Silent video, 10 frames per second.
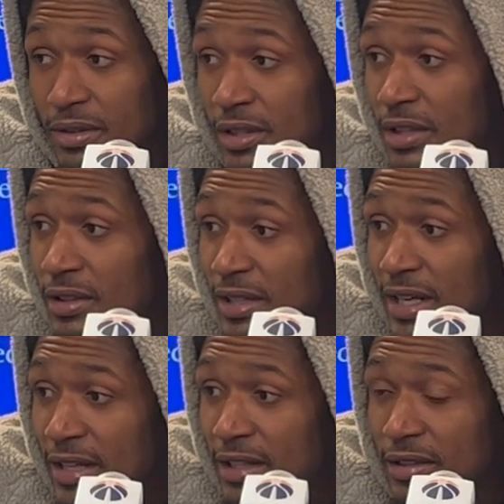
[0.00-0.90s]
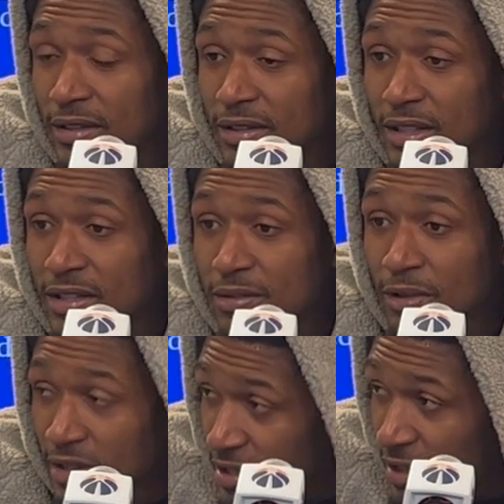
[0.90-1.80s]
another guy, and it's
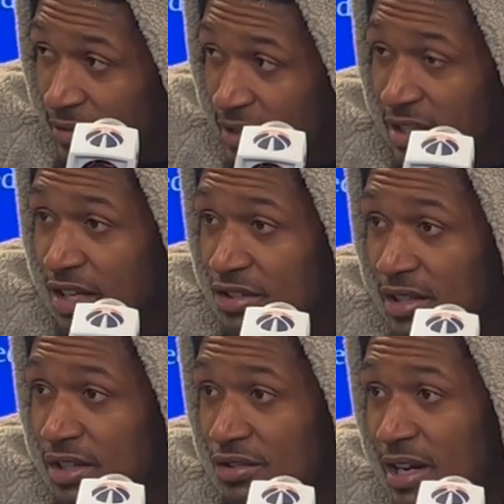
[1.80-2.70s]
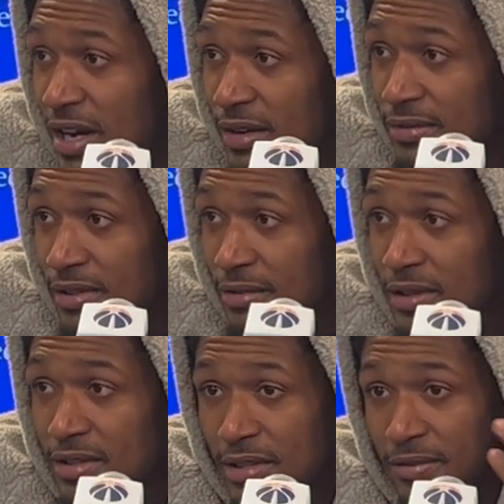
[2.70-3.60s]
really tough to catch that drive. It's really
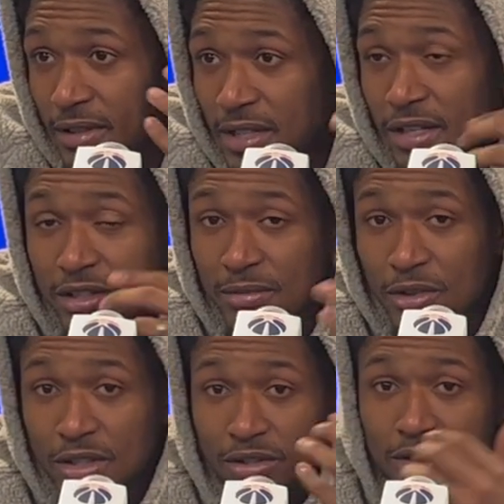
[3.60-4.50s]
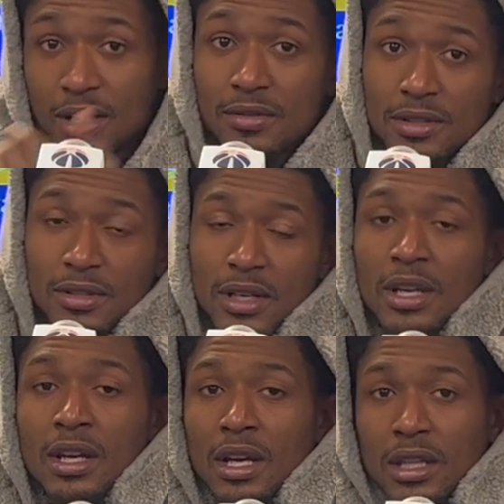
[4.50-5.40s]
tough to catch him on his drives, and
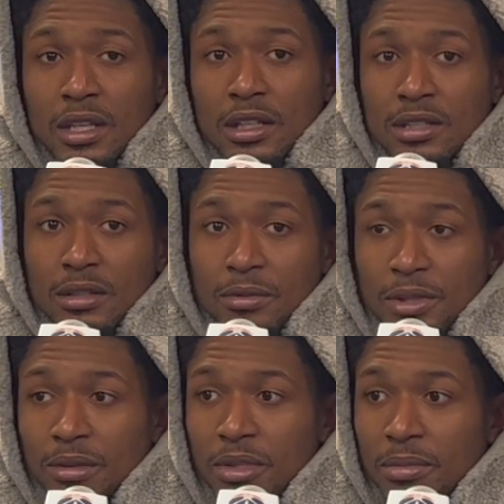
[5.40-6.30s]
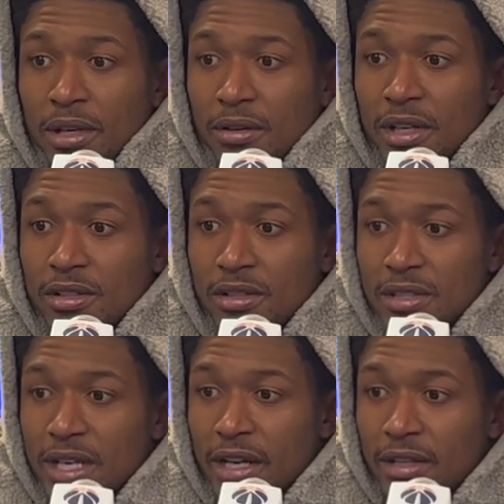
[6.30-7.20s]
I think that's something we can be better at, is
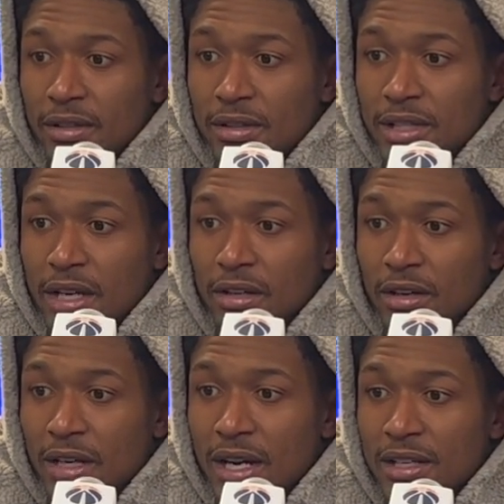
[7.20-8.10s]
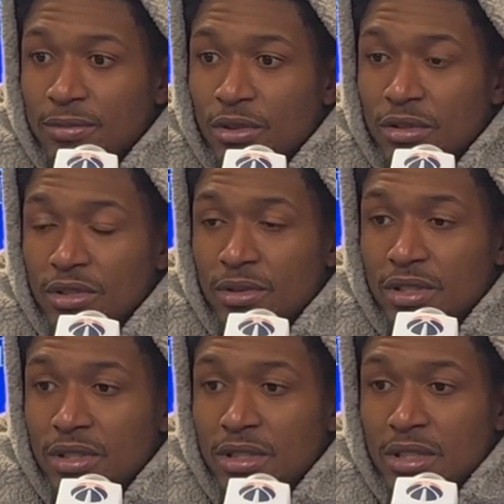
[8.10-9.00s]
attacking attacking our guys more on
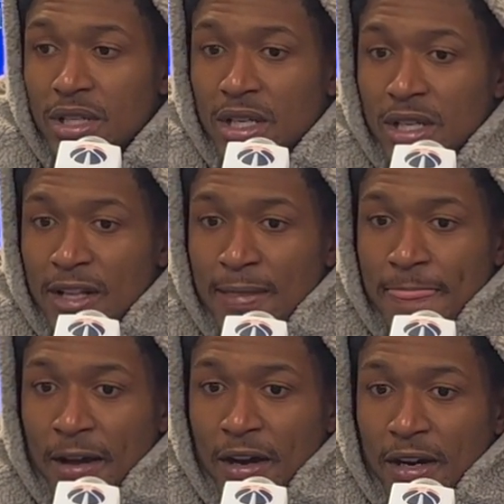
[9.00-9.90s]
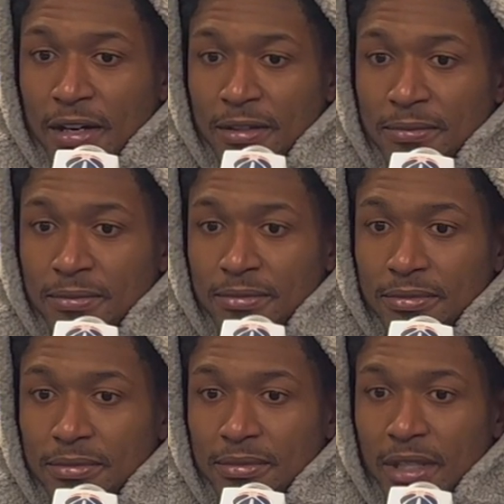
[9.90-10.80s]
switches, uh,
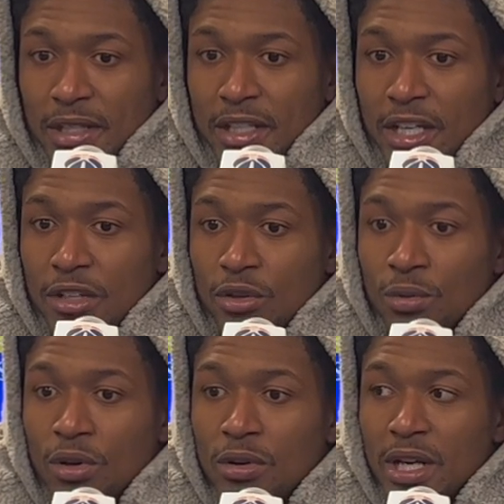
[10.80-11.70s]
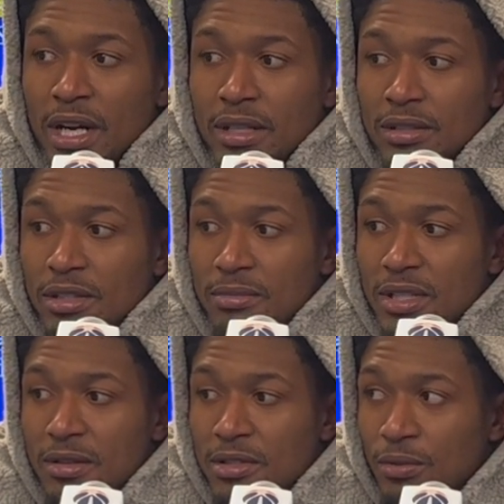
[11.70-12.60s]
and then hitting the roll guy.
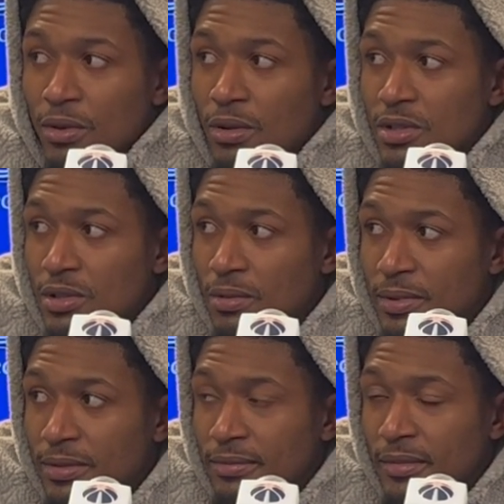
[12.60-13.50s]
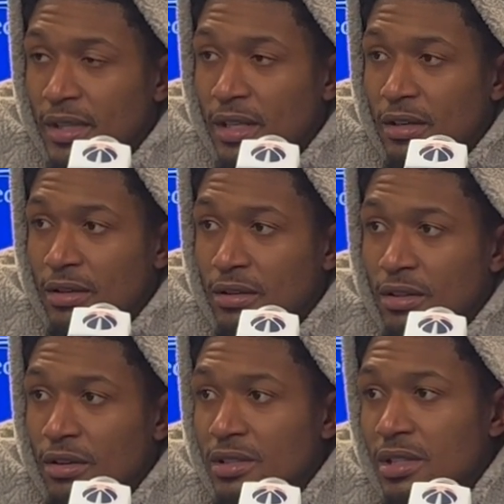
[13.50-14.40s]
Sometimes the roll is open um,
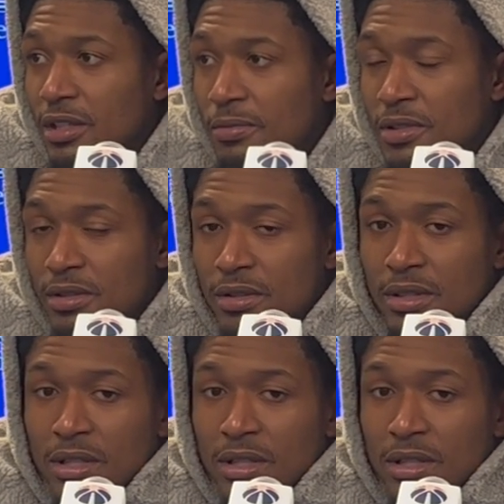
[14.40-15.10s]
on our slips and